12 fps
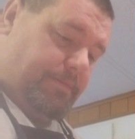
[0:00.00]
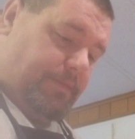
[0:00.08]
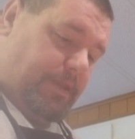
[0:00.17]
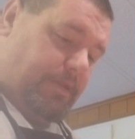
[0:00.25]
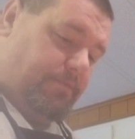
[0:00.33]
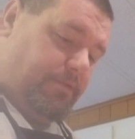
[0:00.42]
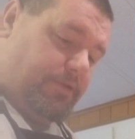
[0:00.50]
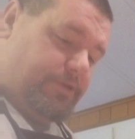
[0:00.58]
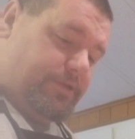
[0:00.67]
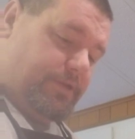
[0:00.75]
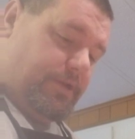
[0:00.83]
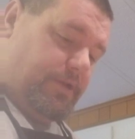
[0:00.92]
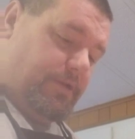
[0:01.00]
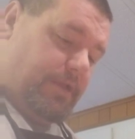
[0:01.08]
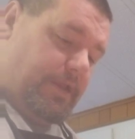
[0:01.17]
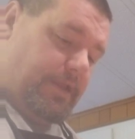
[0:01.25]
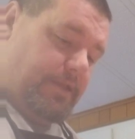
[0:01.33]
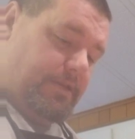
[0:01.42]
And then we're just going to go
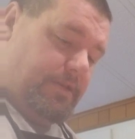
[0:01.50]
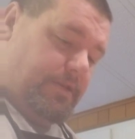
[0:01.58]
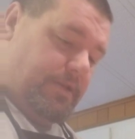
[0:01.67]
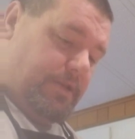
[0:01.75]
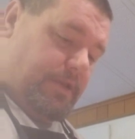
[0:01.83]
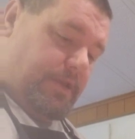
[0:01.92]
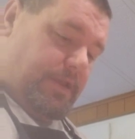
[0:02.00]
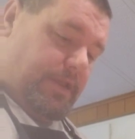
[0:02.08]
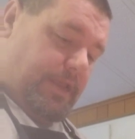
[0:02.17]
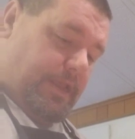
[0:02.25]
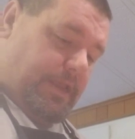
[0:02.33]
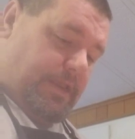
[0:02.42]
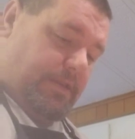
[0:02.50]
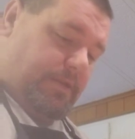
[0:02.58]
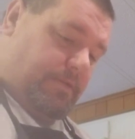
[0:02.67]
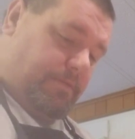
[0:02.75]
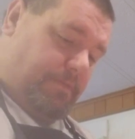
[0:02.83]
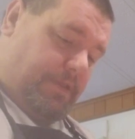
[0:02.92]
ahead and
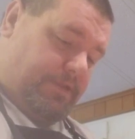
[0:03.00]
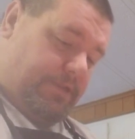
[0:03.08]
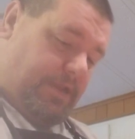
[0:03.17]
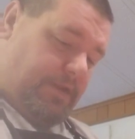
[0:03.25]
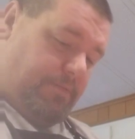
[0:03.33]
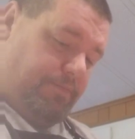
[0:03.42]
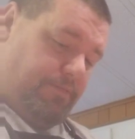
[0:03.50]
mince that up